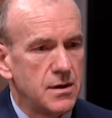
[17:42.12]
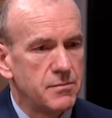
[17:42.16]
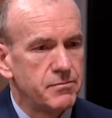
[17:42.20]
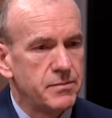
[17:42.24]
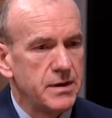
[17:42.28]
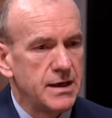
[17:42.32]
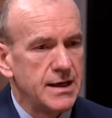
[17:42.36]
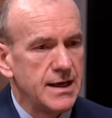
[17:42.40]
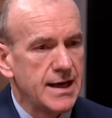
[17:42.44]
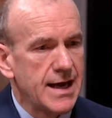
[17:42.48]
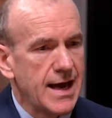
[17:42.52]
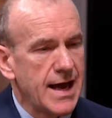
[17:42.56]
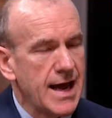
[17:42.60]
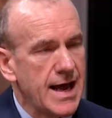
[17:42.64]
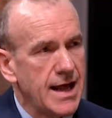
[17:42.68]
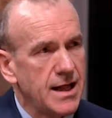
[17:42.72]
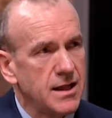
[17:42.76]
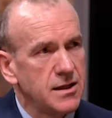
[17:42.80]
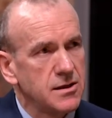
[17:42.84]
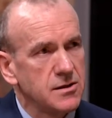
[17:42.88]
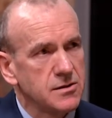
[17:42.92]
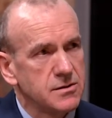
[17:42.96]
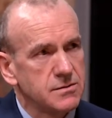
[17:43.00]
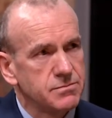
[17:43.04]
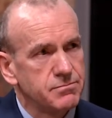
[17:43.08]
being
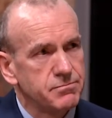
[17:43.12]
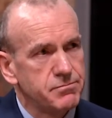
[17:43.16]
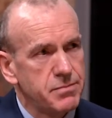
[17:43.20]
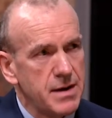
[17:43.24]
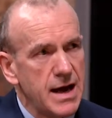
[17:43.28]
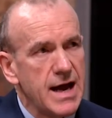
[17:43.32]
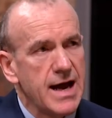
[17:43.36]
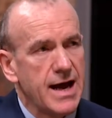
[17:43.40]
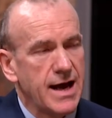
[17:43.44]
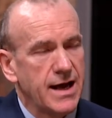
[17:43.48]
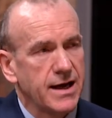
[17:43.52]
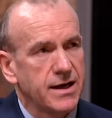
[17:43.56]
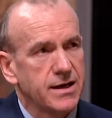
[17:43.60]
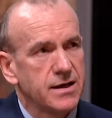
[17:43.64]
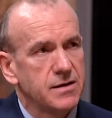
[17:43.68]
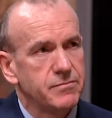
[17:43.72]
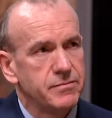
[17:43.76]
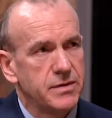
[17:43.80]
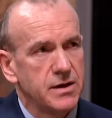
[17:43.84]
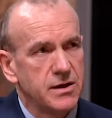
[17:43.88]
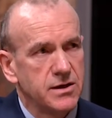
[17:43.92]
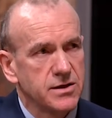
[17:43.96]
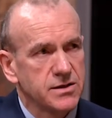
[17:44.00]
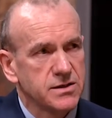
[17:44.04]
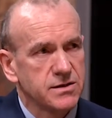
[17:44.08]
held back
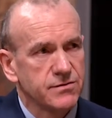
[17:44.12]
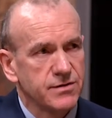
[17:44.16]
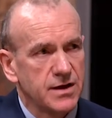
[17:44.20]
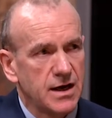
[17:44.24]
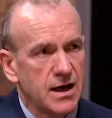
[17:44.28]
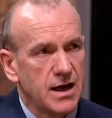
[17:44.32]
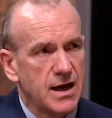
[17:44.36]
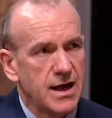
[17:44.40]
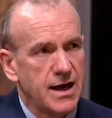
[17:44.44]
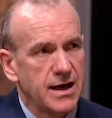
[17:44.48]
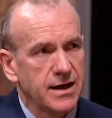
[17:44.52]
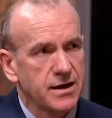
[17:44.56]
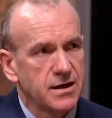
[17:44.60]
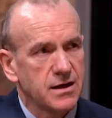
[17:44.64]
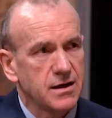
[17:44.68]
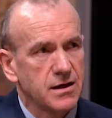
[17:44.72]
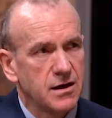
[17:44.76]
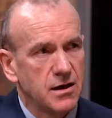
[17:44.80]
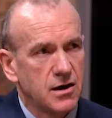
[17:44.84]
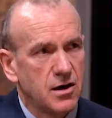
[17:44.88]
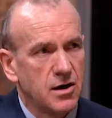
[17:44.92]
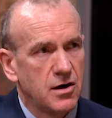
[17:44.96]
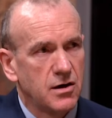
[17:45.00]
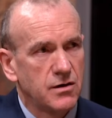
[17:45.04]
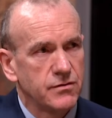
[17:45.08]
because of a lack
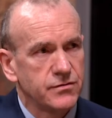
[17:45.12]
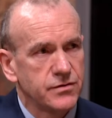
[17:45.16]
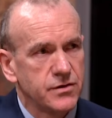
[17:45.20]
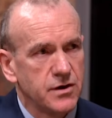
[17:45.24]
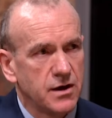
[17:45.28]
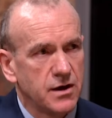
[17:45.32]
of